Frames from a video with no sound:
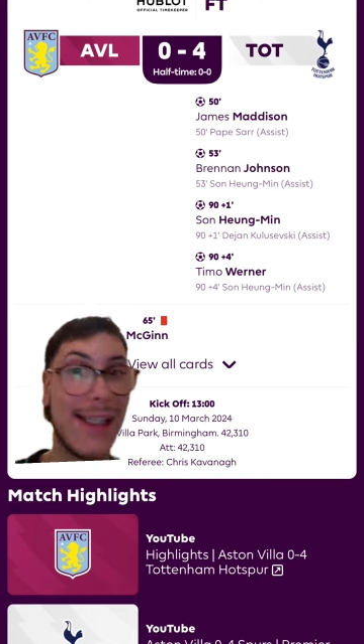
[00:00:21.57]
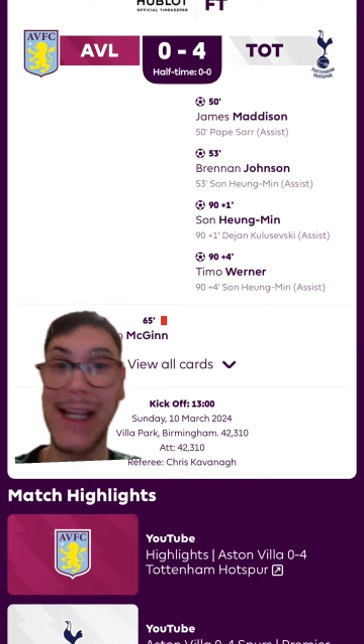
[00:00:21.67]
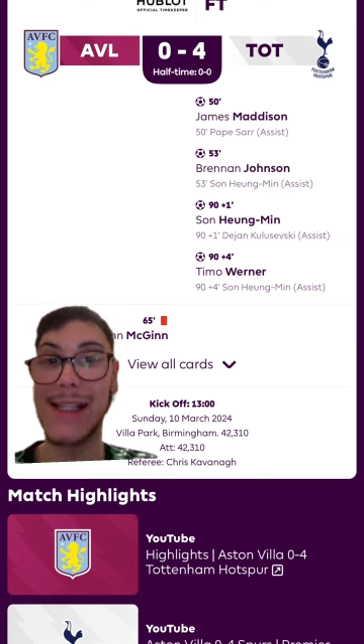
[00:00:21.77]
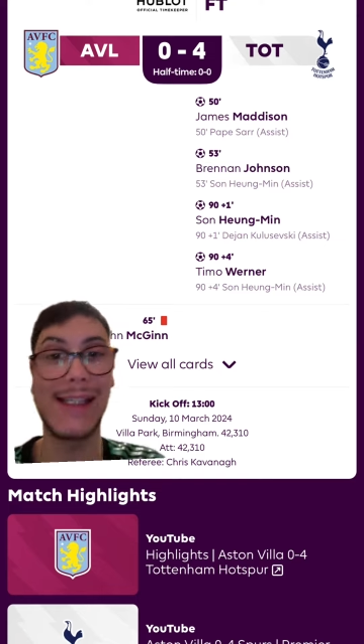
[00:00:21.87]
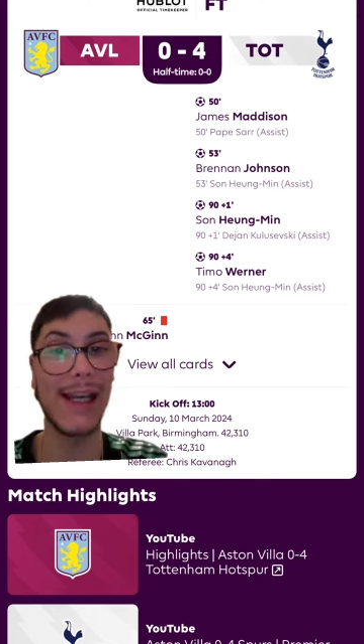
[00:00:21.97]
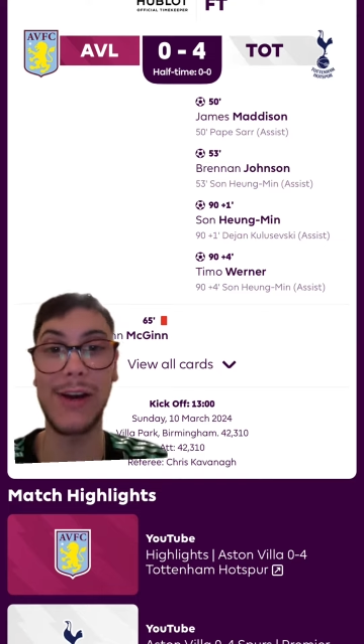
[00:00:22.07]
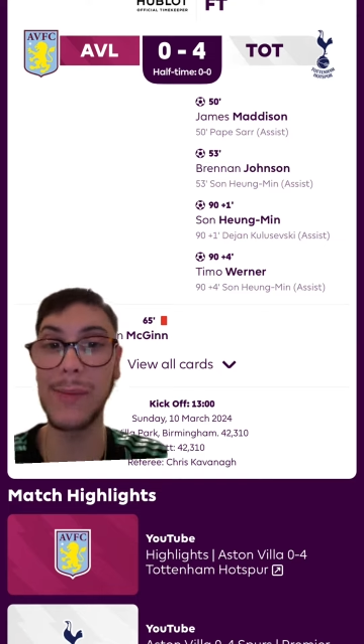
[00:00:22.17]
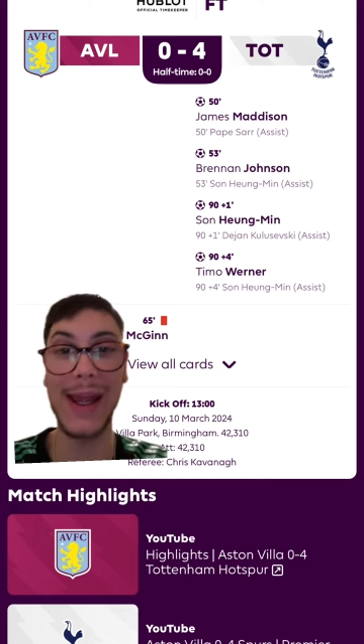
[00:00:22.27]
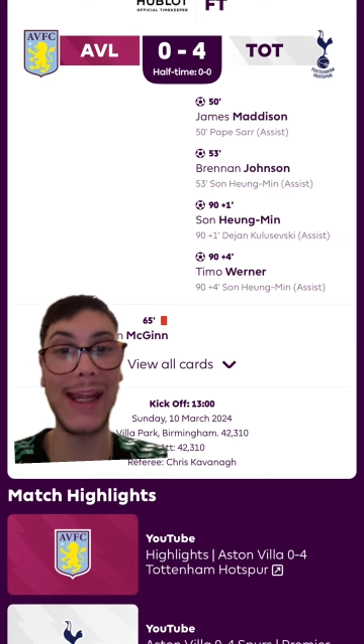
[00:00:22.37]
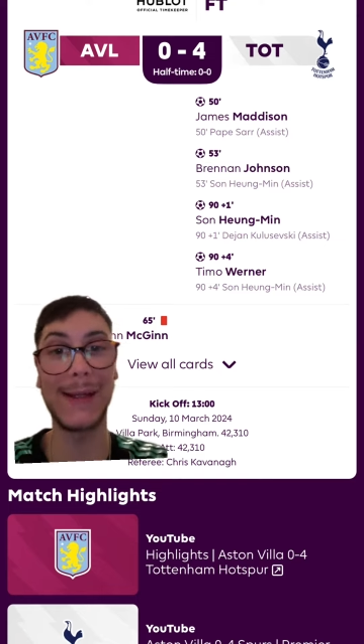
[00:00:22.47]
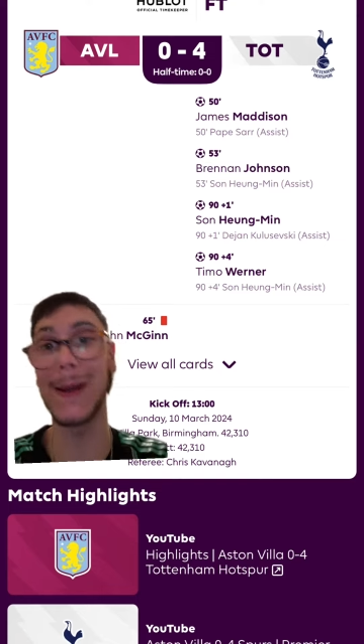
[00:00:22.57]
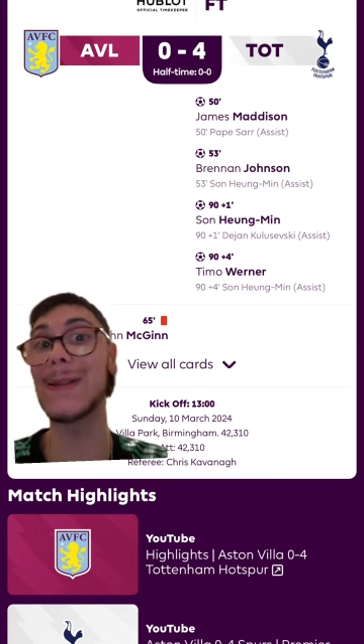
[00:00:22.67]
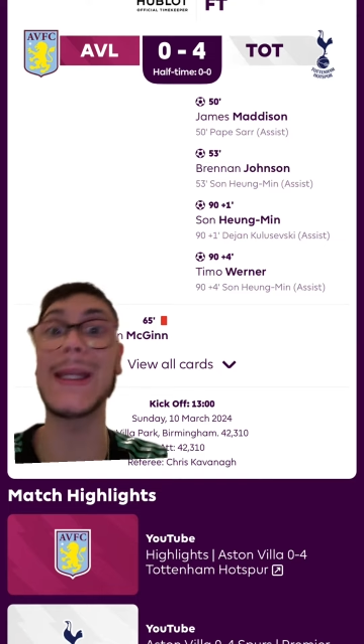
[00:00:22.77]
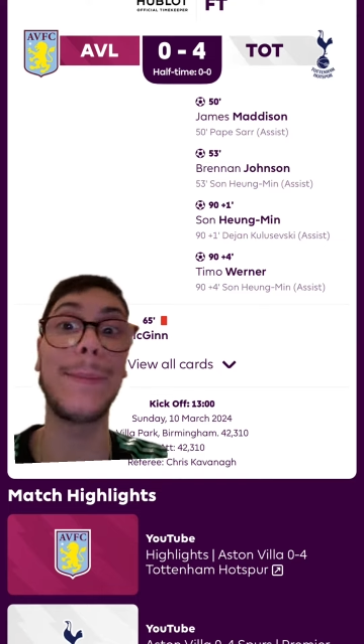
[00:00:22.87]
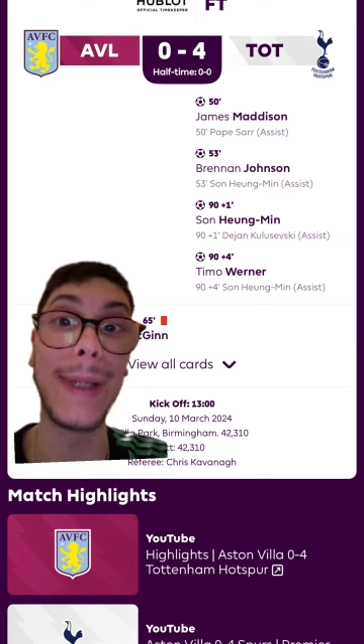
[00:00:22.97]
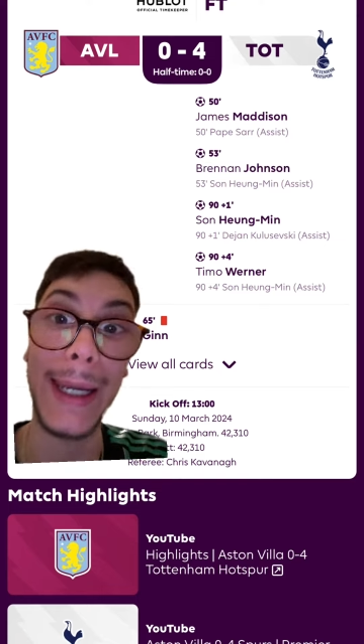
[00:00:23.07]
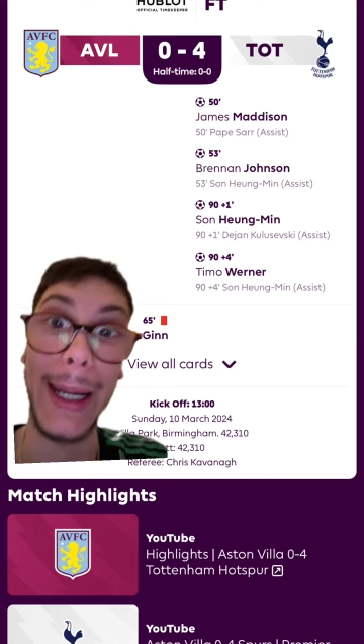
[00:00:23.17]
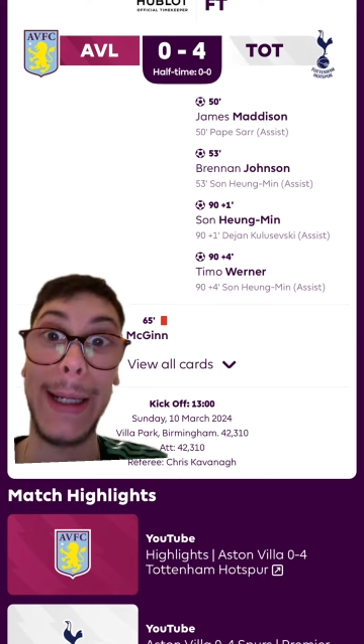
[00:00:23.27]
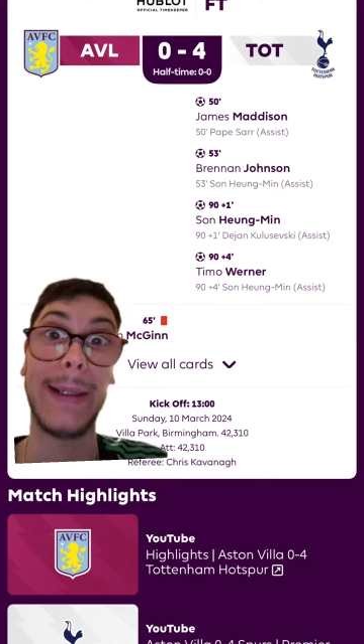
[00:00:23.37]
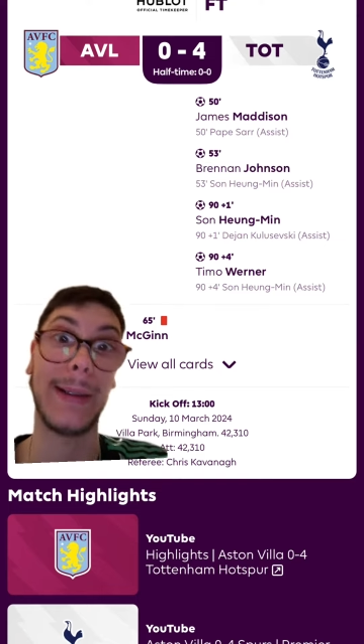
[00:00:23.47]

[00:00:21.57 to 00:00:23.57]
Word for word: dearie me. Good evening.